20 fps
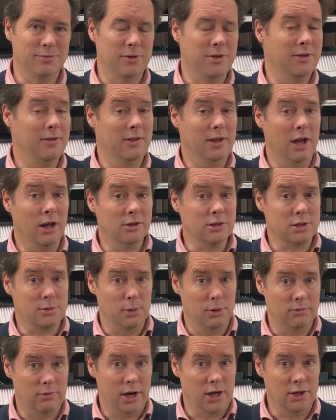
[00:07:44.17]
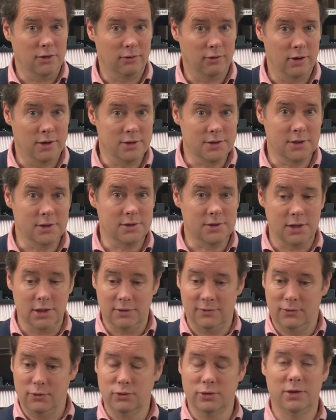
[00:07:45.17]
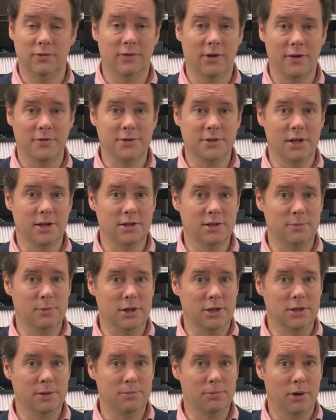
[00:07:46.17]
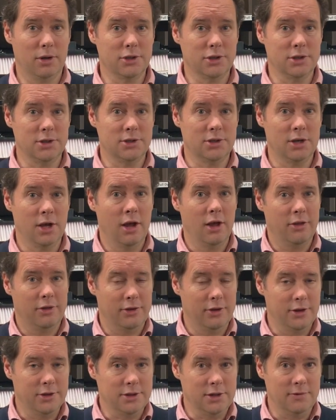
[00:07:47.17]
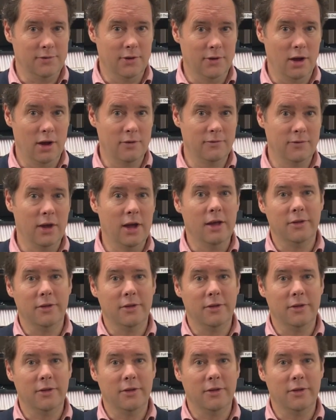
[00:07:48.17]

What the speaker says: Within the Ultimate range, for instance, there's 45cm brushes, 35,